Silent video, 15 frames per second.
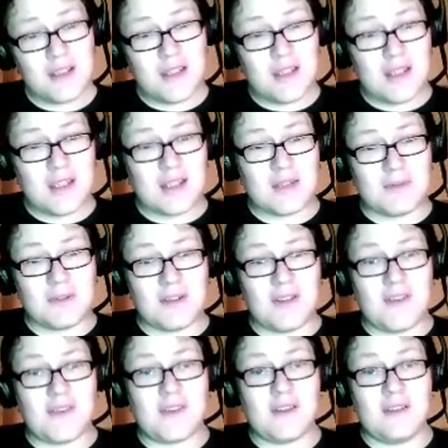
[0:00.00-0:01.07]

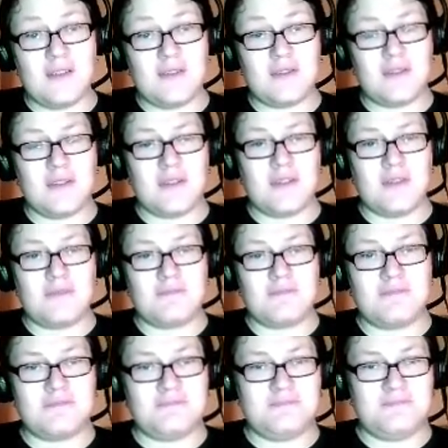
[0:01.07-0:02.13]
Anyways, er,
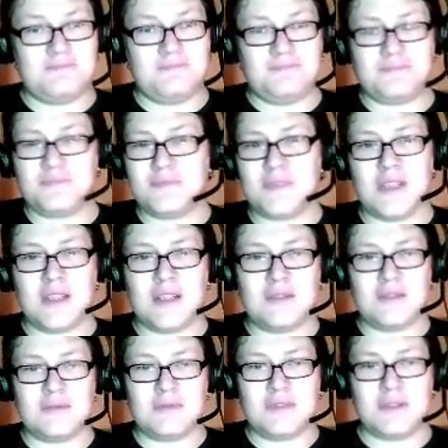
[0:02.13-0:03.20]
yeah,
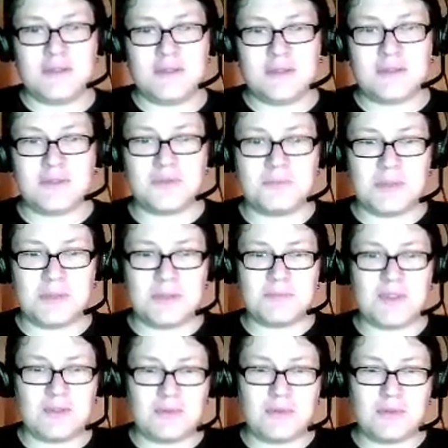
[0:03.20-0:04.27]
no, little
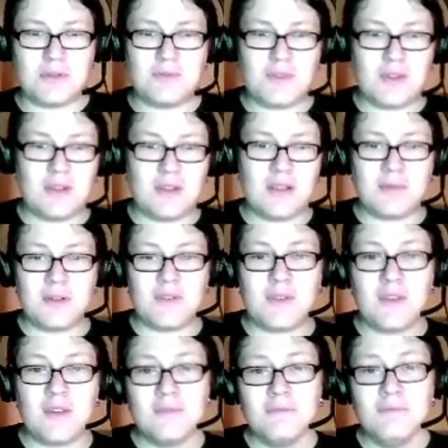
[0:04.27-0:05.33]
bumps on the roads. Anyways,
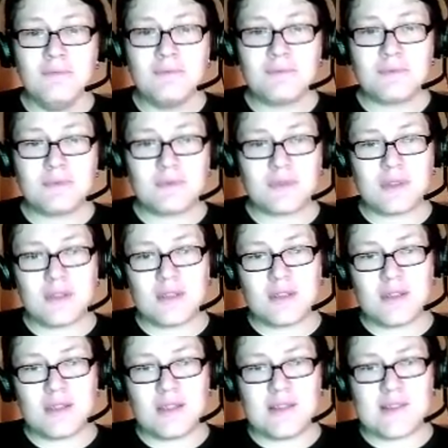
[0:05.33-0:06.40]

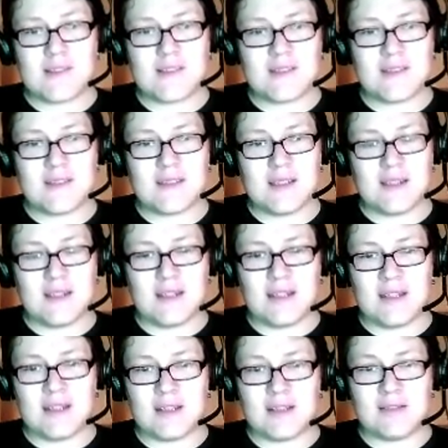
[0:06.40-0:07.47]
this is
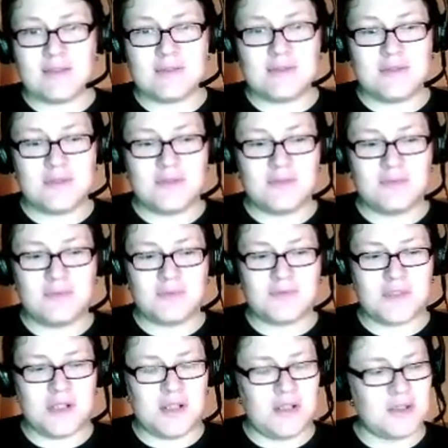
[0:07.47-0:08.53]
uh, Wolf
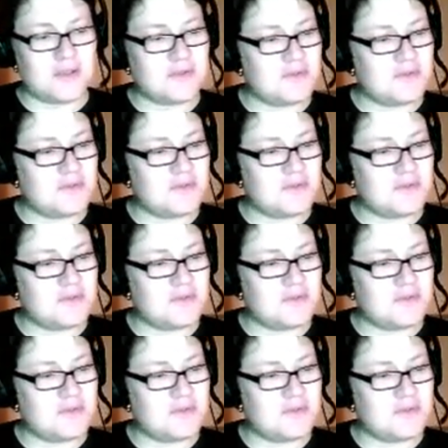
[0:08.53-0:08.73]
Dog